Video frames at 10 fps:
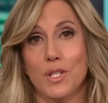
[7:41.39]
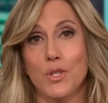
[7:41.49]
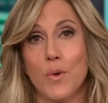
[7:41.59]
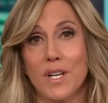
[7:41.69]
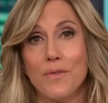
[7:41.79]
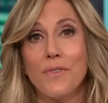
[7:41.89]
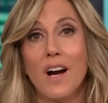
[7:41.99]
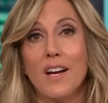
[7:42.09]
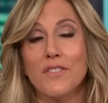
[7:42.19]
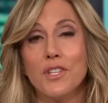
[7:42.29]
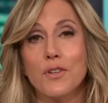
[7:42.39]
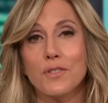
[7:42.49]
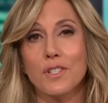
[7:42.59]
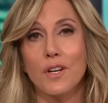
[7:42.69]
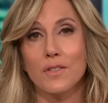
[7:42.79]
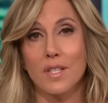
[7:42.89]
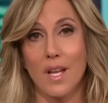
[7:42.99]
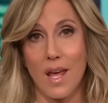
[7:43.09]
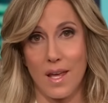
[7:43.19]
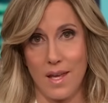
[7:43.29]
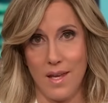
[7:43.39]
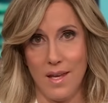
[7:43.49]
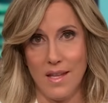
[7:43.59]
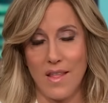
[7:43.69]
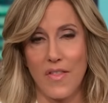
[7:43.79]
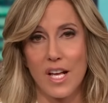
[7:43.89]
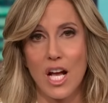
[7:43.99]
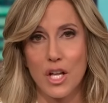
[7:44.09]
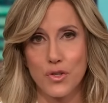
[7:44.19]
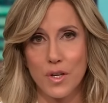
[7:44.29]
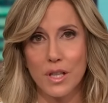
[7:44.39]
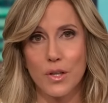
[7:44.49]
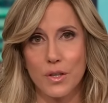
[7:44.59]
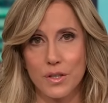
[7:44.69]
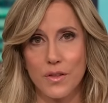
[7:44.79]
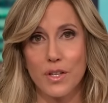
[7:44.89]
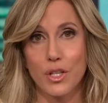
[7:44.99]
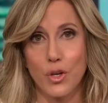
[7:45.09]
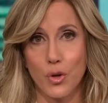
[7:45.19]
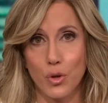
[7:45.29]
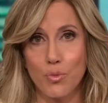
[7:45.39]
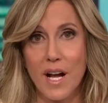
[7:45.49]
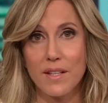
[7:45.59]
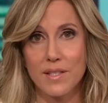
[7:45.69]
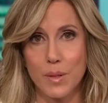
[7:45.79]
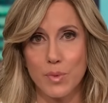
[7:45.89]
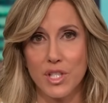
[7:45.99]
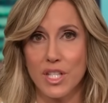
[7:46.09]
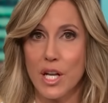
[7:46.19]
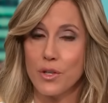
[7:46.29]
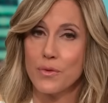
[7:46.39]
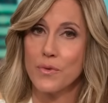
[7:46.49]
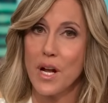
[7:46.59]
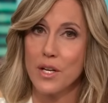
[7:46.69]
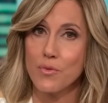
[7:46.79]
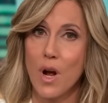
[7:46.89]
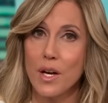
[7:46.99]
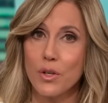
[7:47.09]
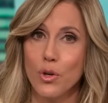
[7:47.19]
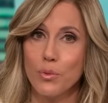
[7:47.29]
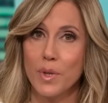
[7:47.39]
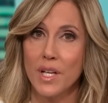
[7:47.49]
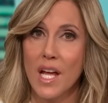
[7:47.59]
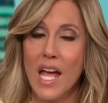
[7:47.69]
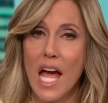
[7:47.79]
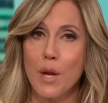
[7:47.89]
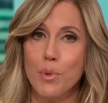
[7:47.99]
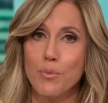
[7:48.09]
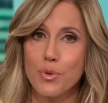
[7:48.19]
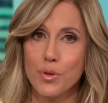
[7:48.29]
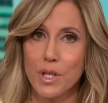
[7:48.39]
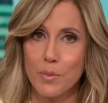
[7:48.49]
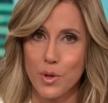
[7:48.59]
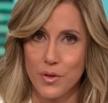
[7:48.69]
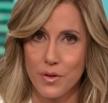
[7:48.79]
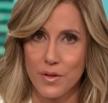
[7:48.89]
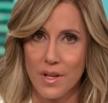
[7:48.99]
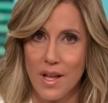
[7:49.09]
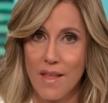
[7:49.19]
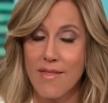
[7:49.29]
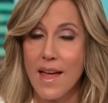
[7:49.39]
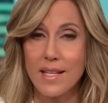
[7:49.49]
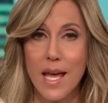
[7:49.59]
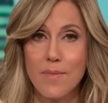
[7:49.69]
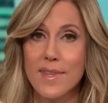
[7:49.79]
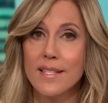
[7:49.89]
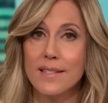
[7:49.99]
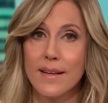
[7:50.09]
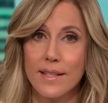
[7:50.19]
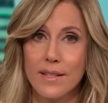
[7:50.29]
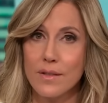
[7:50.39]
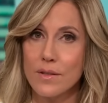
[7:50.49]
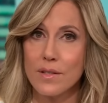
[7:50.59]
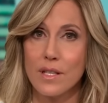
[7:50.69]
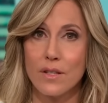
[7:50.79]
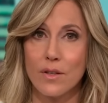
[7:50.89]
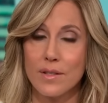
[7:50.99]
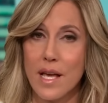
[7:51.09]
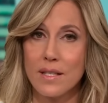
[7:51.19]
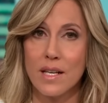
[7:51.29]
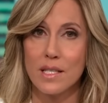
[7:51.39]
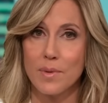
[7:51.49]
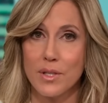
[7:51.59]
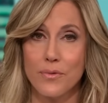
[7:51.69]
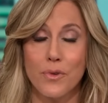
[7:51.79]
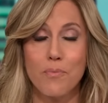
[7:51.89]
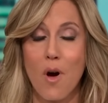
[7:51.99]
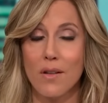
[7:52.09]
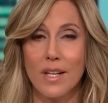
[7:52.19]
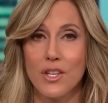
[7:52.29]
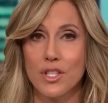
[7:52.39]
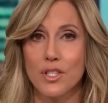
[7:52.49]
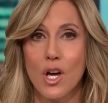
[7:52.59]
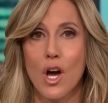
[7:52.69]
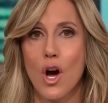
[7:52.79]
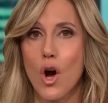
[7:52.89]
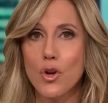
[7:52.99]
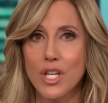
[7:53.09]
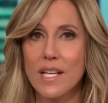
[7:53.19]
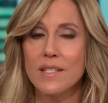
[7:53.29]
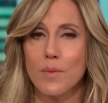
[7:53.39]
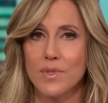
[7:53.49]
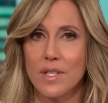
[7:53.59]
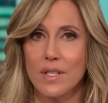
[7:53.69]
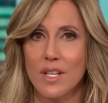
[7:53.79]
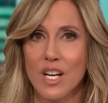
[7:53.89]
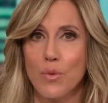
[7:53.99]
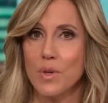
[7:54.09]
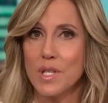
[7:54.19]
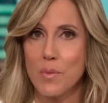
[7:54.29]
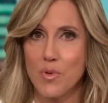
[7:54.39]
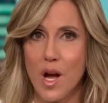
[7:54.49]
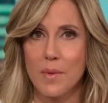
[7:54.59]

twenty-five years ago today that the country learned that Nicole Brown Simpson and her friend Ron Goldman had been brutally murdered. Then came the stunning news that Nicole's ex-husband, football legend O J Simpson, was the prime